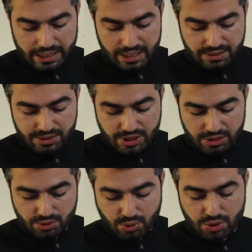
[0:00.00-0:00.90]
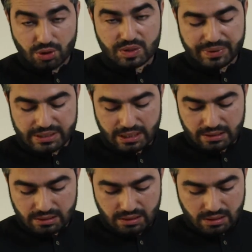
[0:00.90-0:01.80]
It just could not be
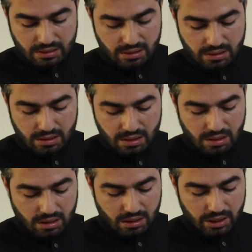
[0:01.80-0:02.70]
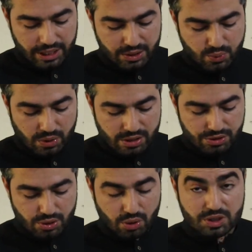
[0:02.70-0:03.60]
done. It was
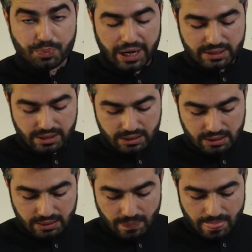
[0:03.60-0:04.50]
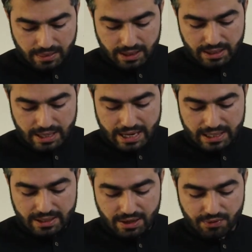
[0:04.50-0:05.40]
not practical. It
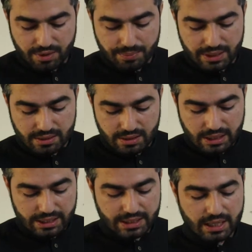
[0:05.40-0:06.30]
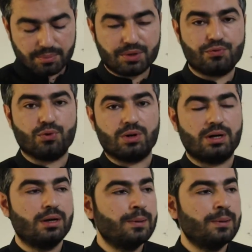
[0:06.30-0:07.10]
had never been done before.